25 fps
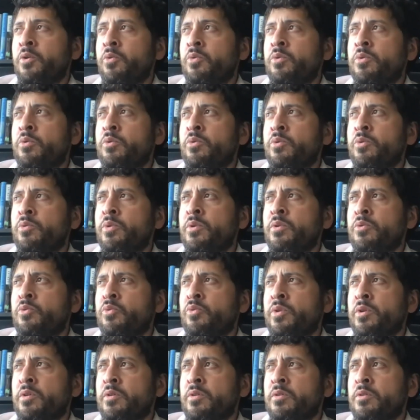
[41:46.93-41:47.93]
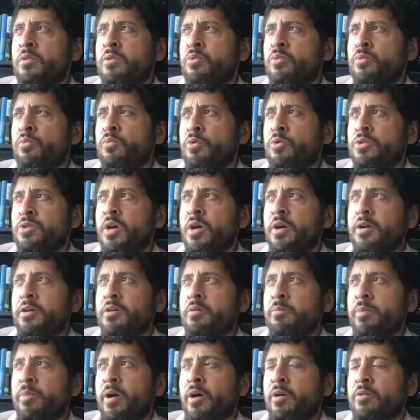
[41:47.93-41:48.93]
we're
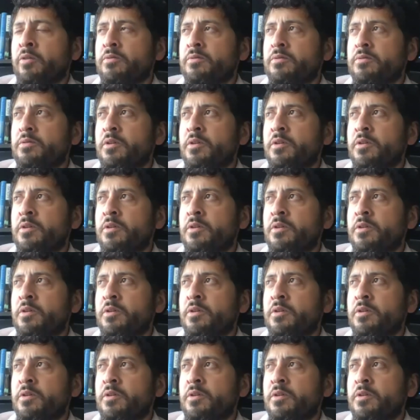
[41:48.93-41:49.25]
talking about